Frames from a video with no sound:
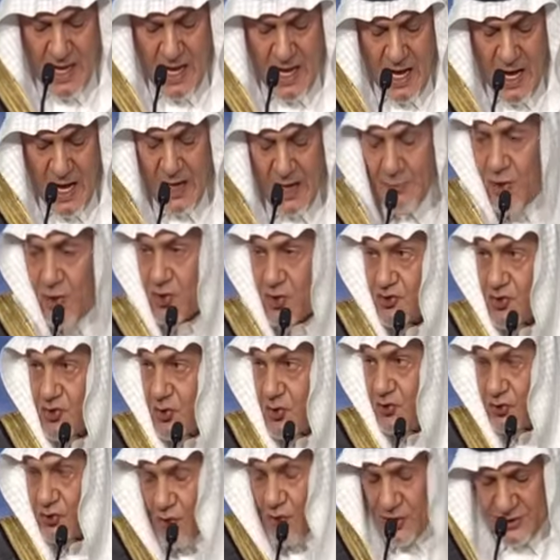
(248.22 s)
I'm
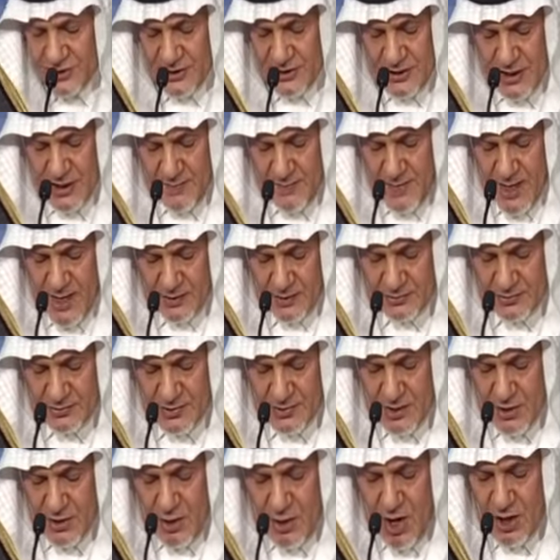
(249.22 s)
also talking about
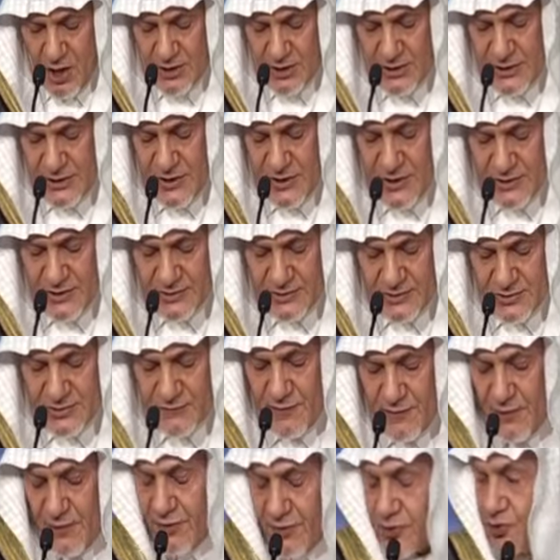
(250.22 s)
the long years
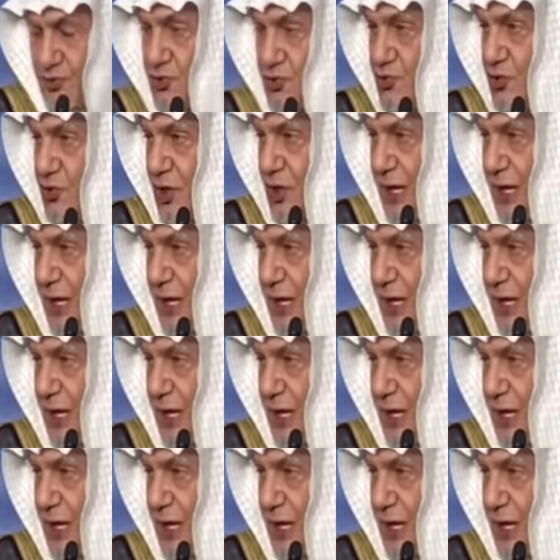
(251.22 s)
of our two